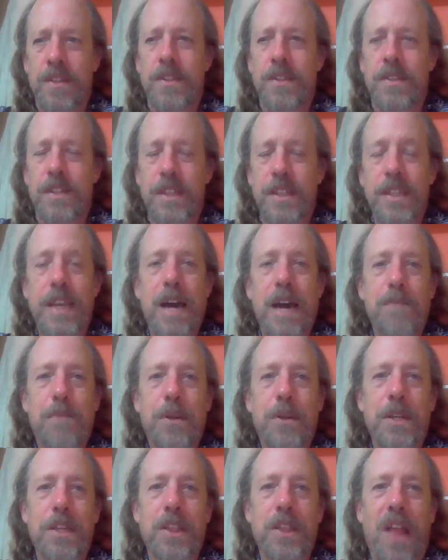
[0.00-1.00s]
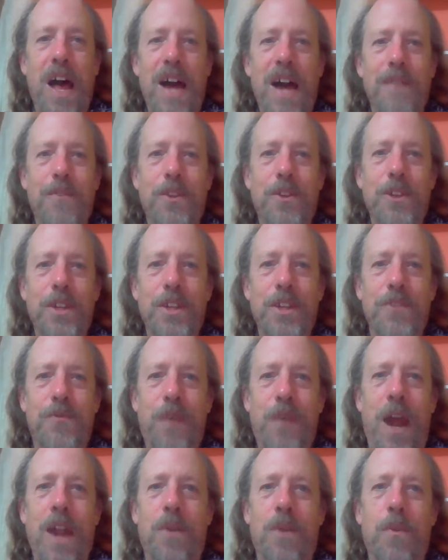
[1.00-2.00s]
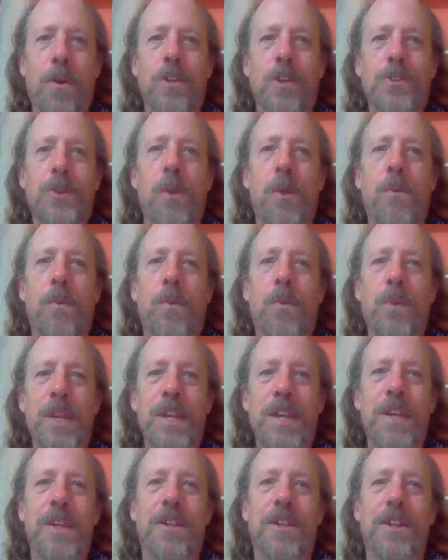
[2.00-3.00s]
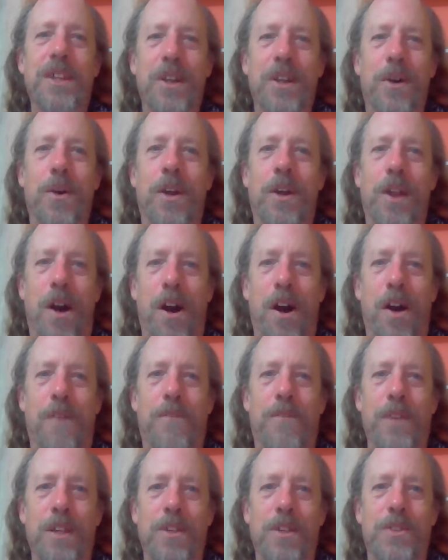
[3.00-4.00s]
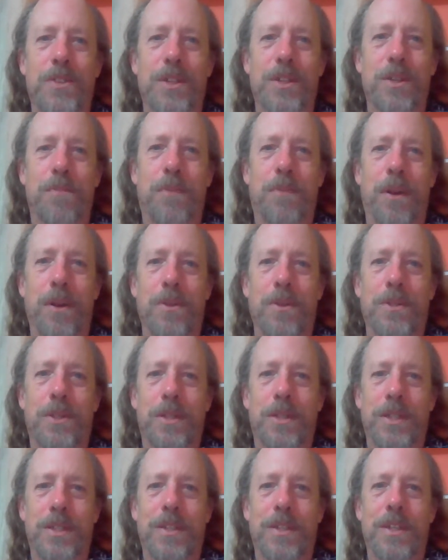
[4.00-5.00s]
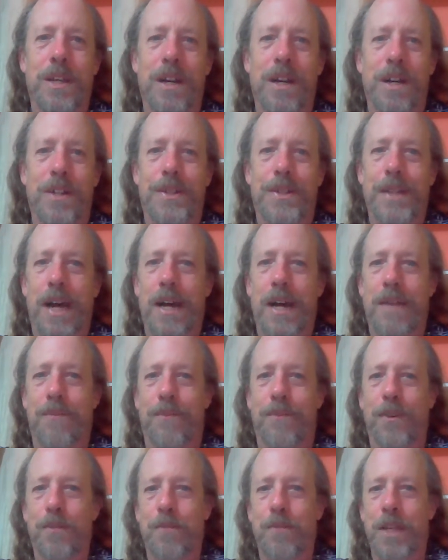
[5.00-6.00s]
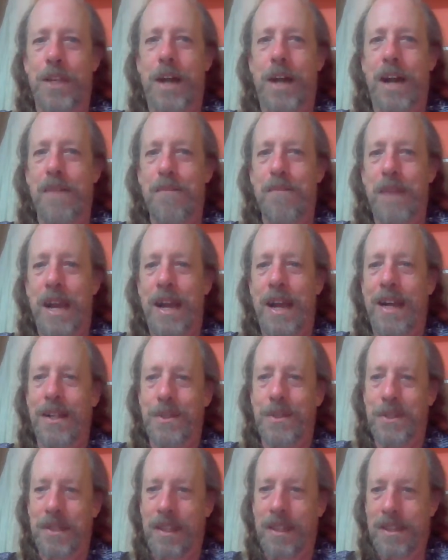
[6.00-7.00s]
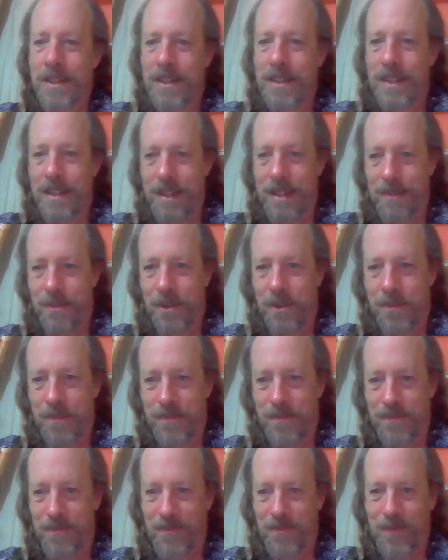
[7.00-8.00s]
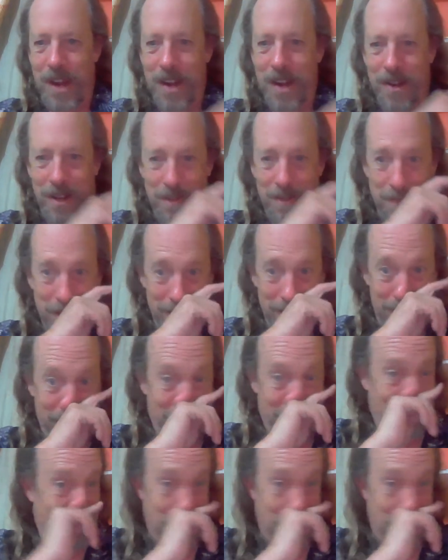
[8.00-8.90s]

It got pretty lively. The fireworks are really going off as it approached the time for midnight mass. They were very much